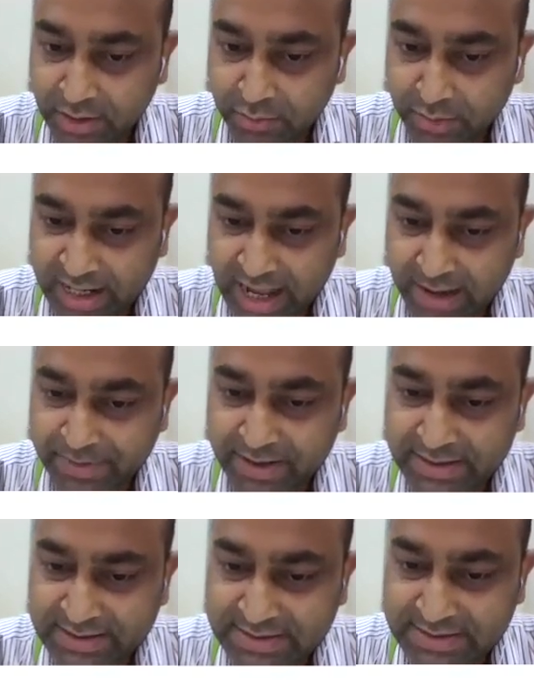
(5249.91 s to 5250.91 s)
what happened
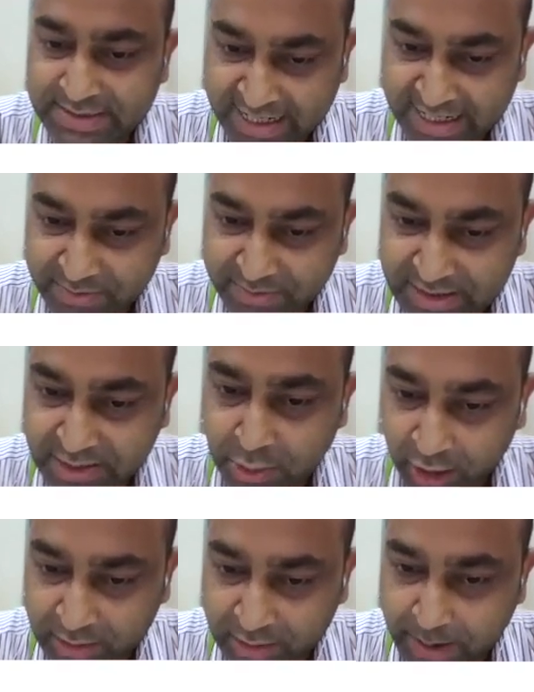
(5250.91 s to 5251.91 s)
is the activity
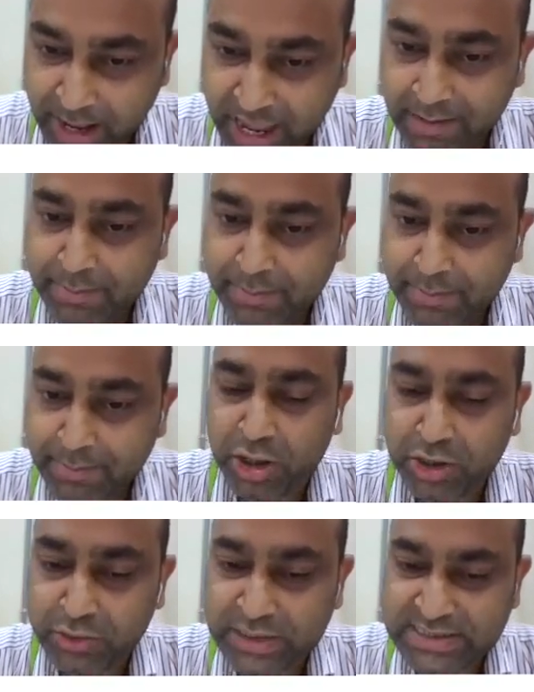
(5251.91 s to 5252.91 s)
got back, but
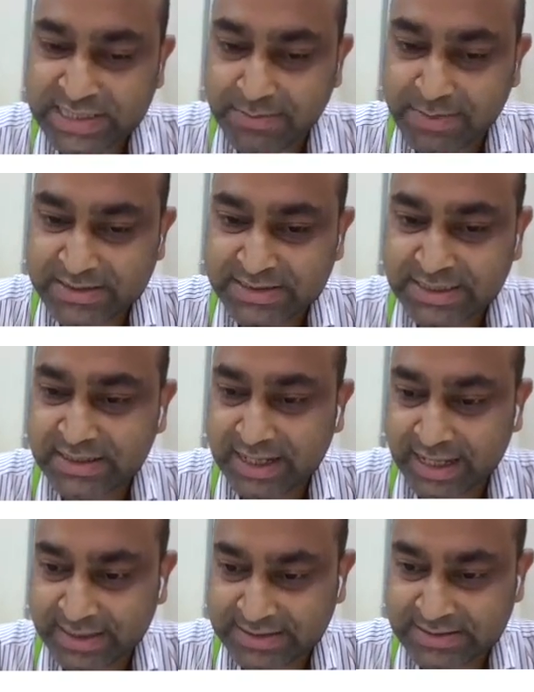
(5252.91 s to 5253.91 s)
not to the same extent
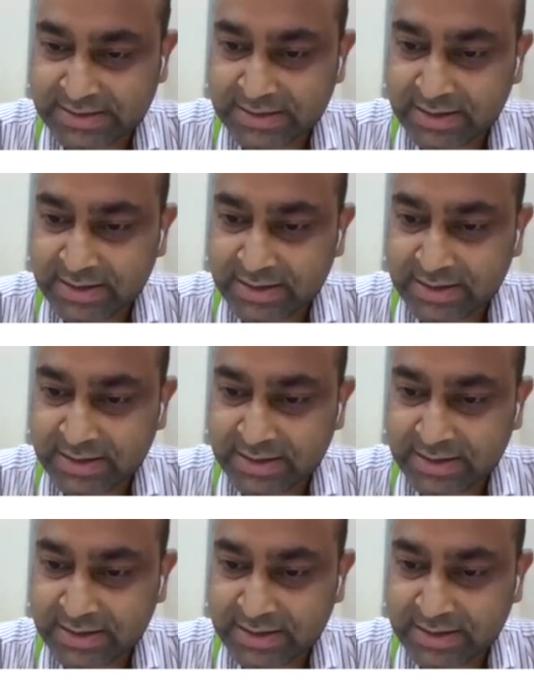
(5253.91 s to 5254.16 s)
as,